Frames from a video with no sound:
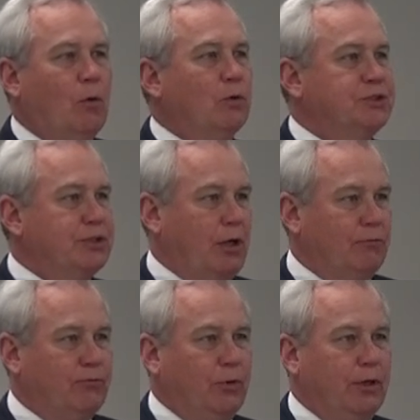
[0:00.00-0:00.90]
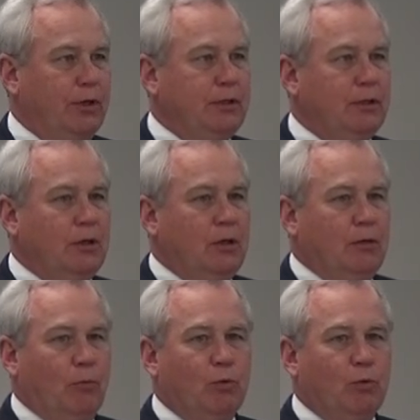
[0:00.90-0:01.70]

or seller friendly, but